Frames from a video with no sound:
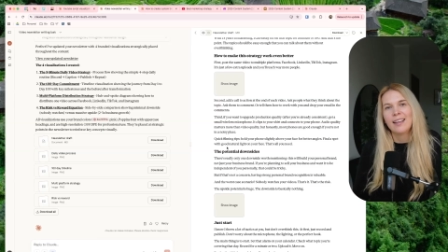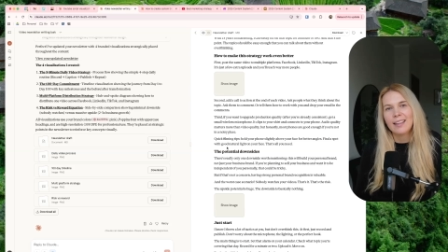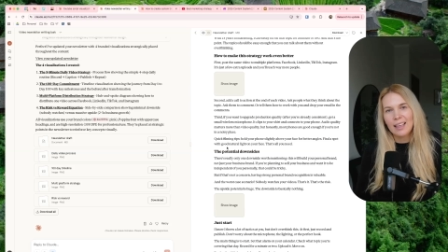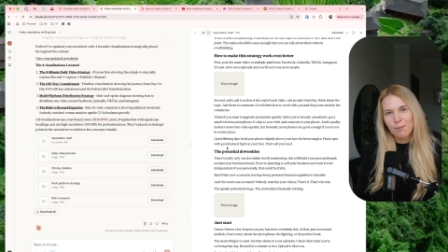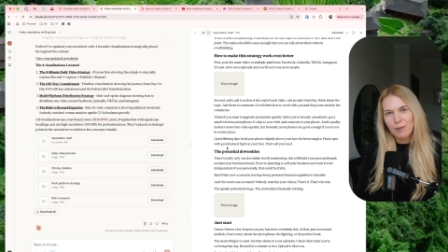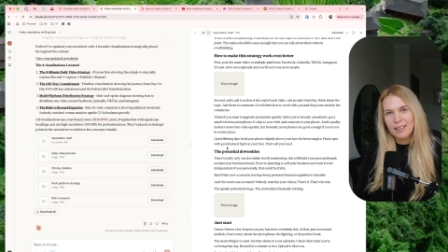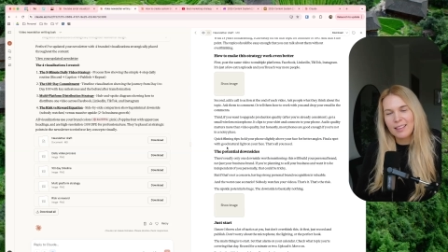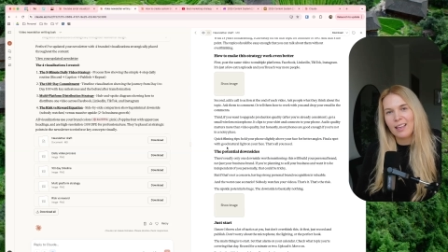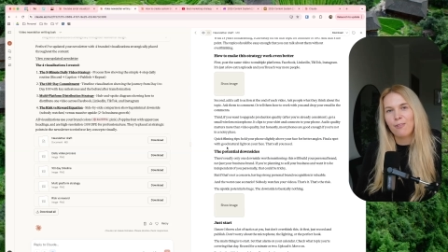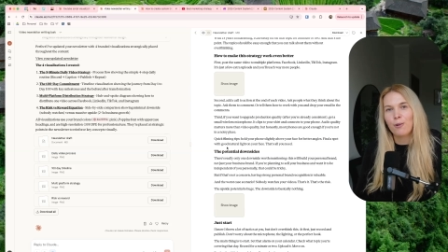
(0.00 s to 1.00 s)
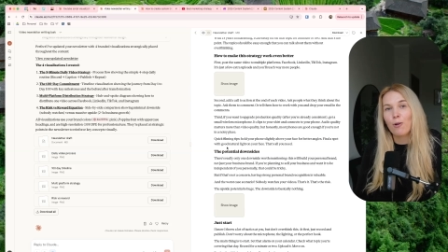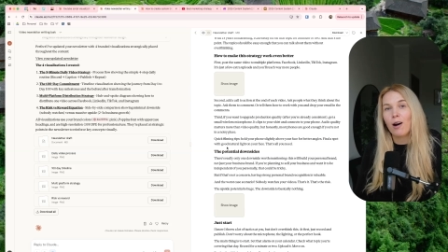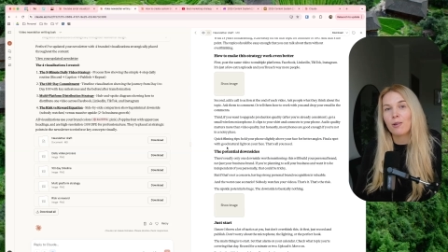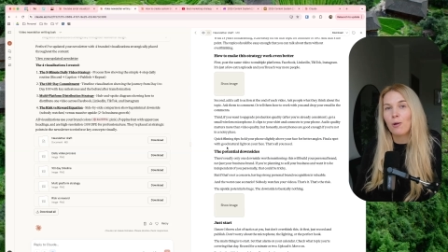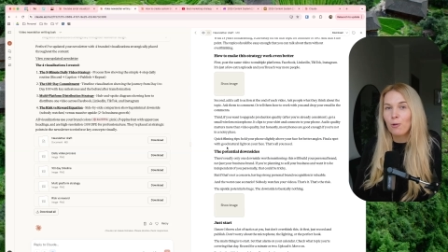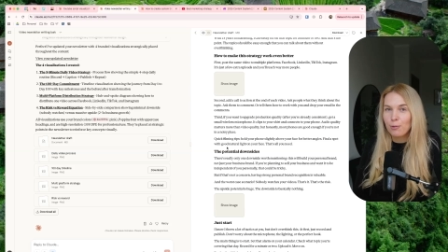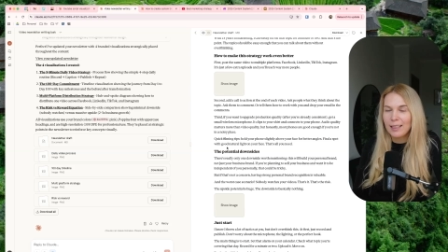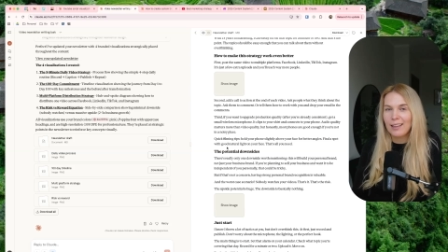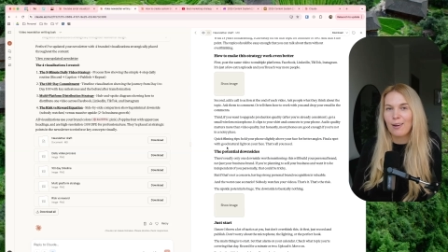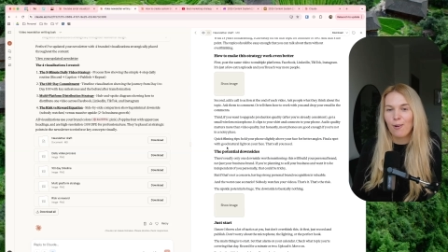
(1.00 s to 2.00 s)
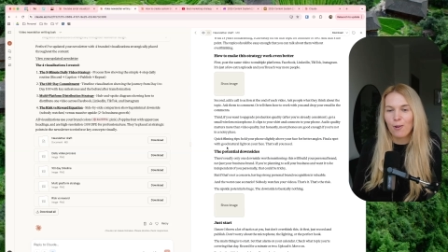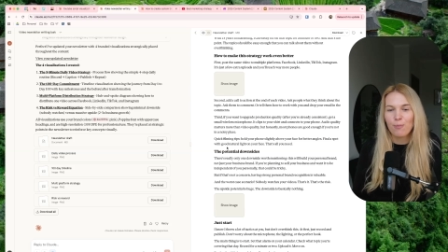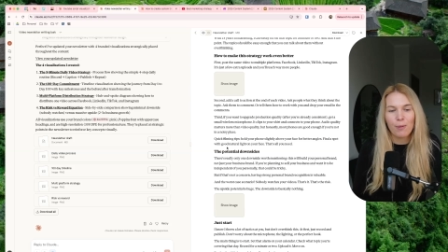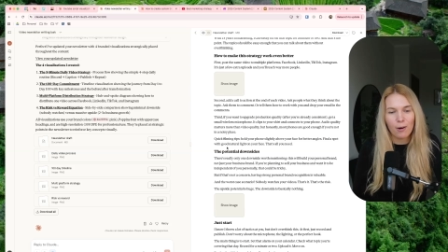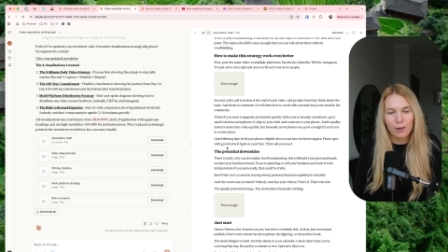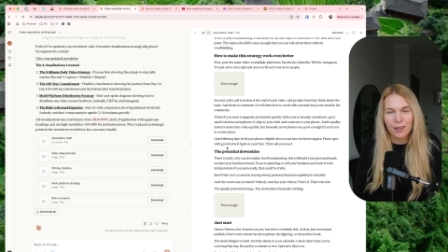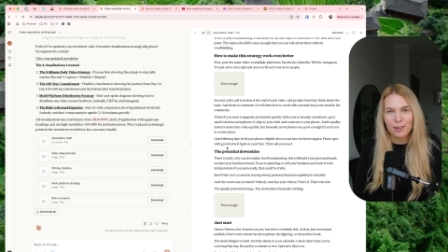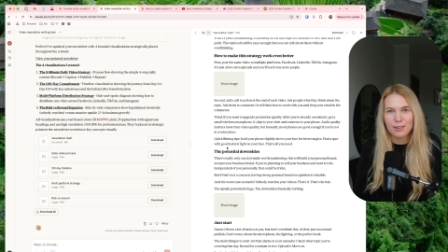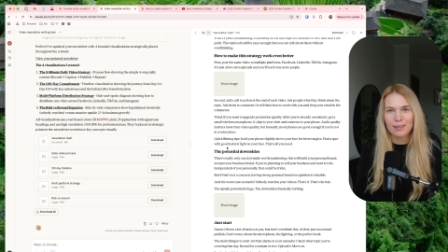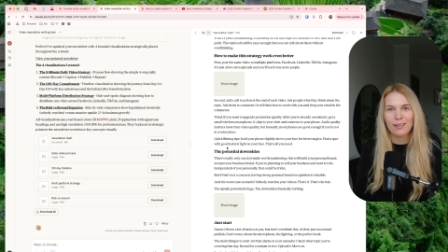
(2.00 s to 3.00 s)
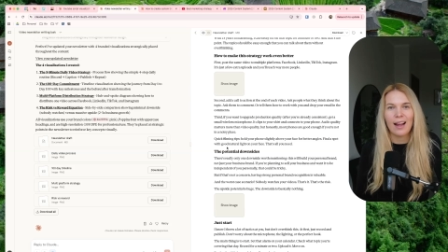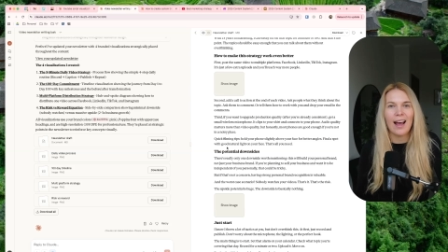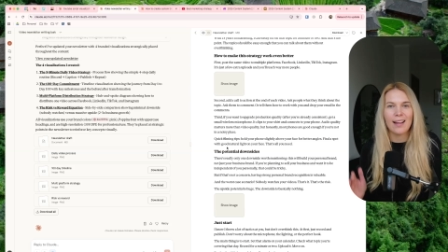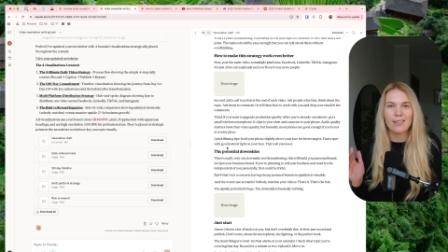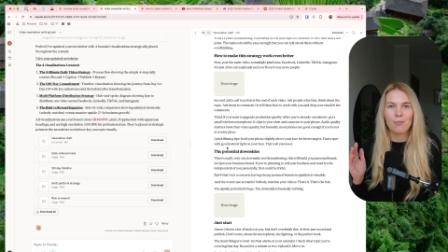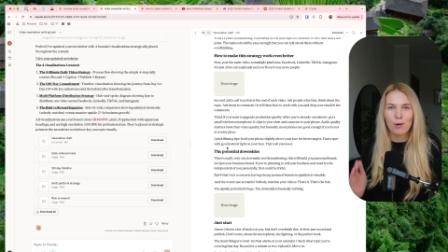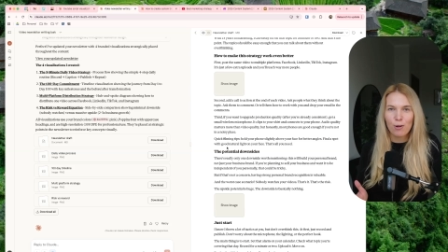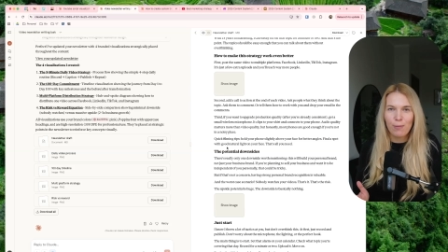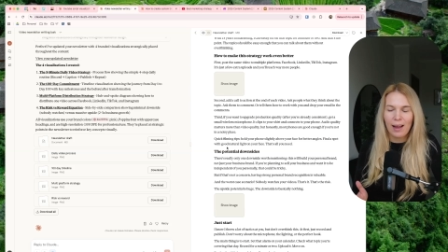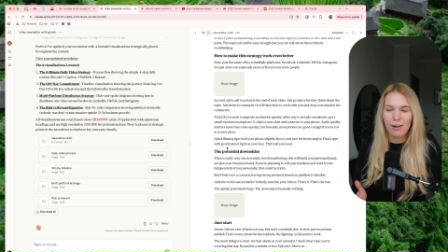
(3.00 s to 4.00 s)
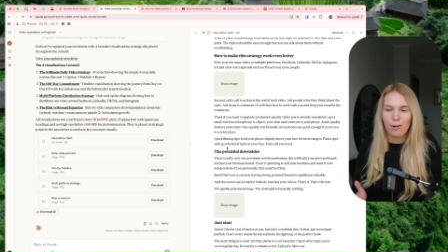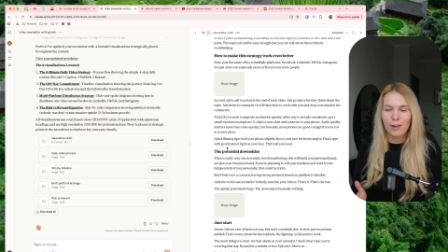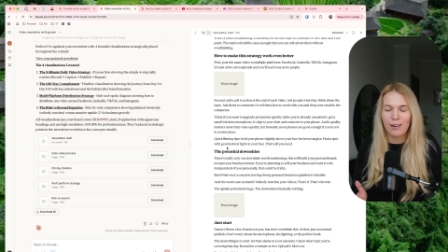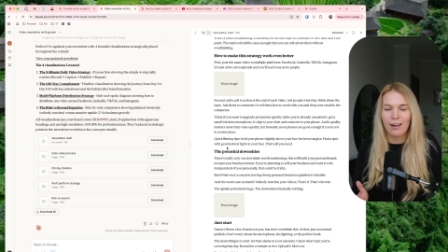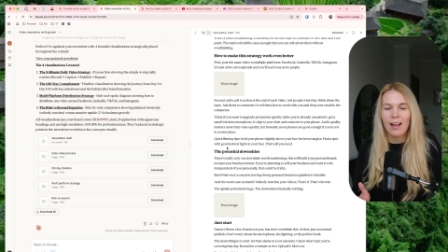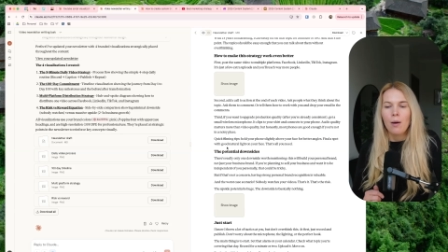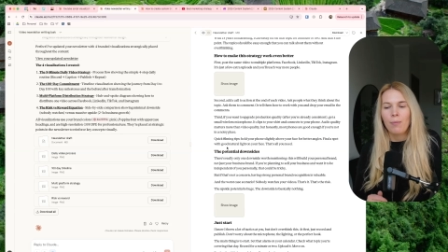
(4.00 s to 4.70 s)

keep it if you are already Claude Power user and a Pro plan owner,